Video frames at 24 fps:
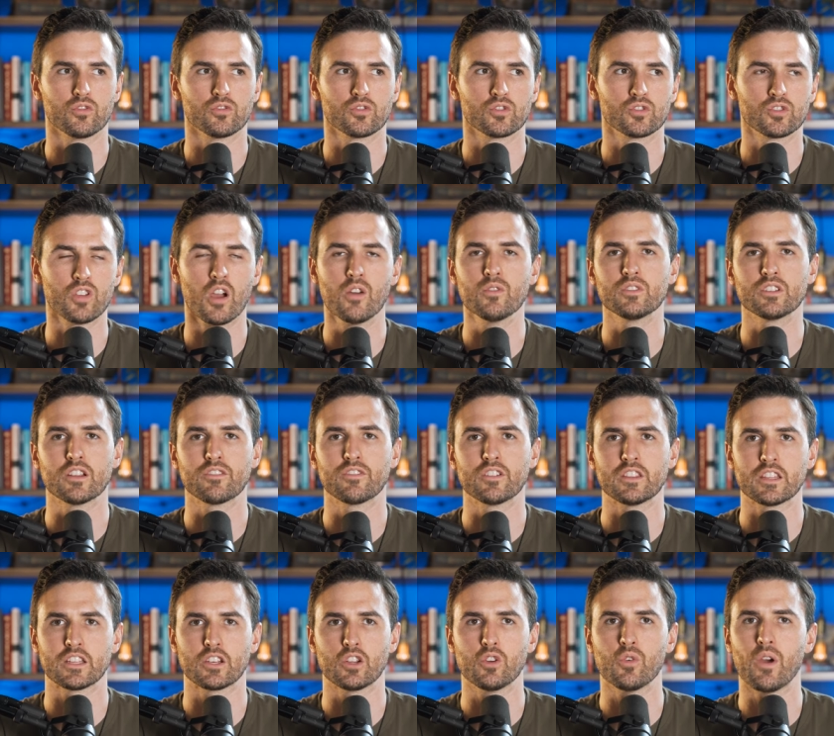so
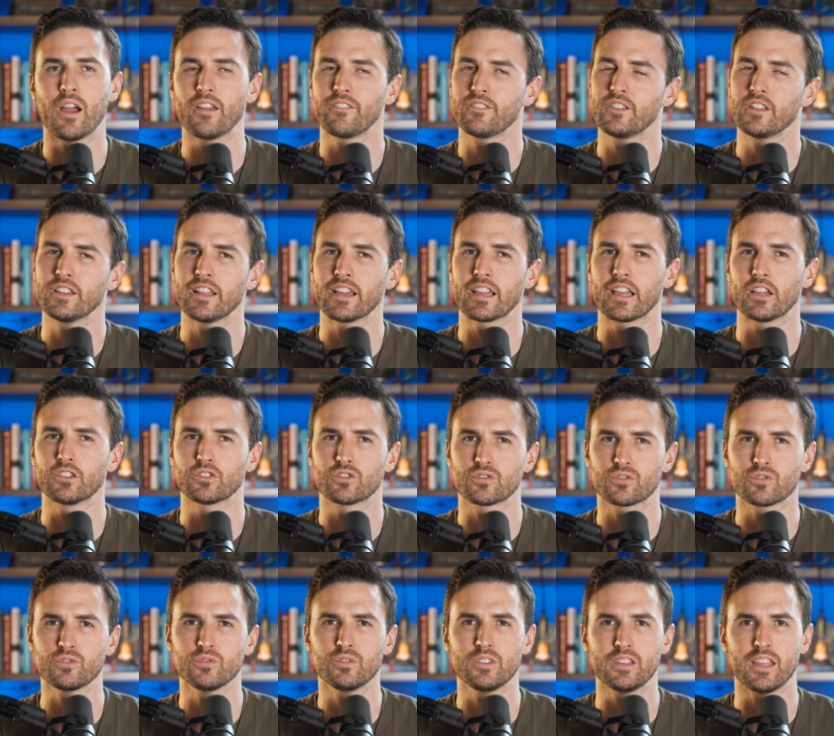different than who I feel like I
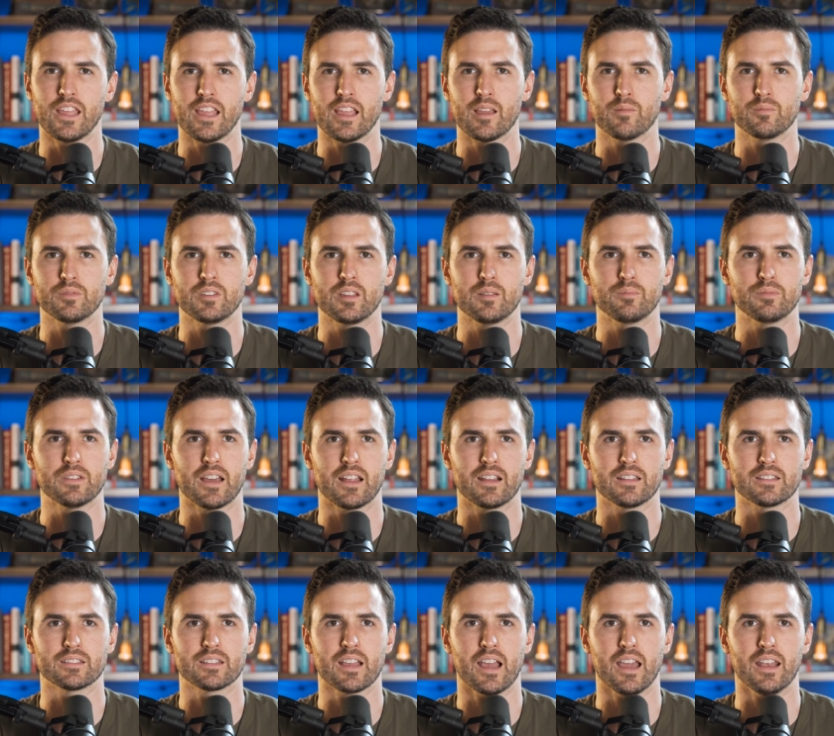truly am deep
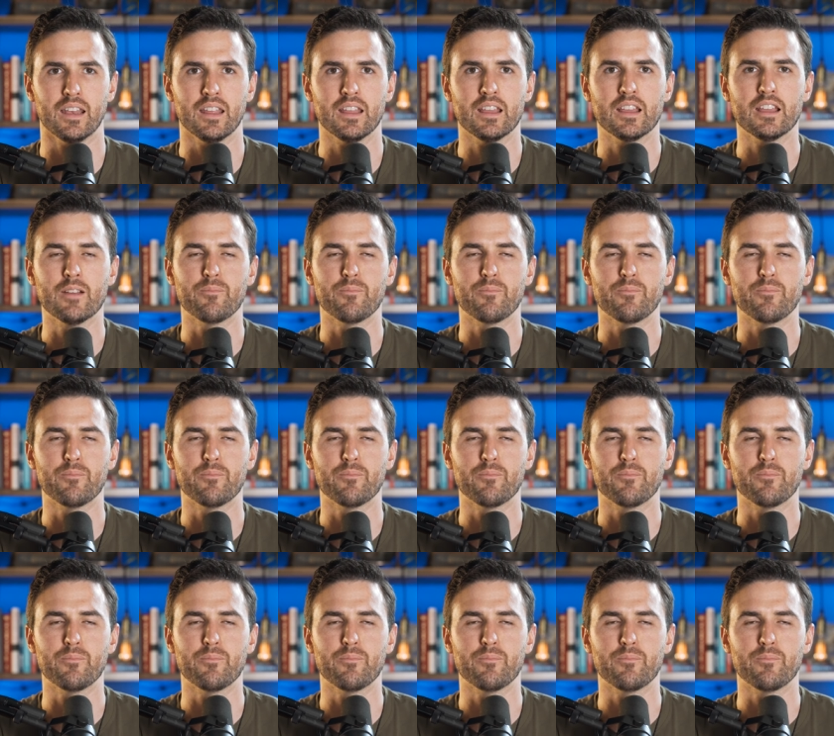down inside.